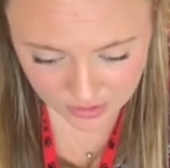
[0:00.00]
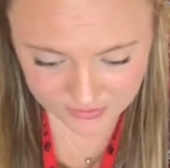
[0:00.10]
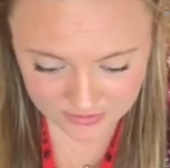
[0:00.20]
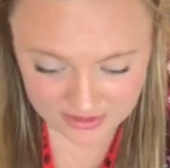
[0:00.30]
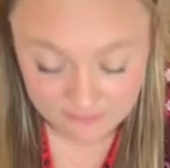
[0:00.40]

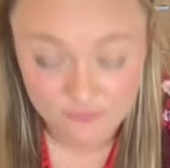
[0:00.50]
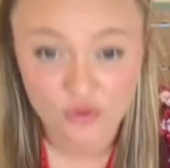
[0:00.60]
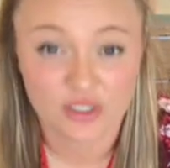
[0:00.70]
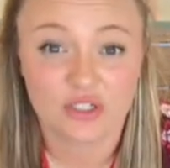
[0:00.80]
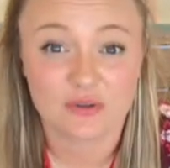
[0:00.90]
So step
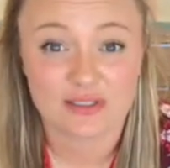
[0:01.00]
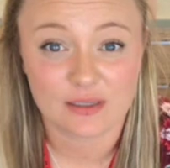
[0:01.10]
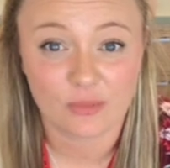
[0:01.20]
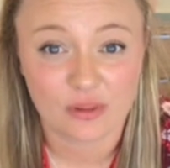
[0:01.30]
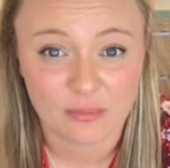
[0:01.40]
4 is to
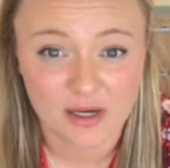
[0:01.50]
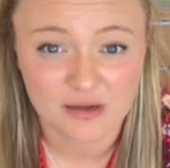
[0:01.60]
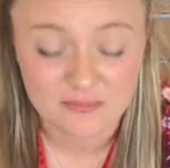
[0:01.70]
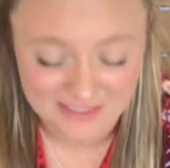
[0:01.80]
assemble the bottom.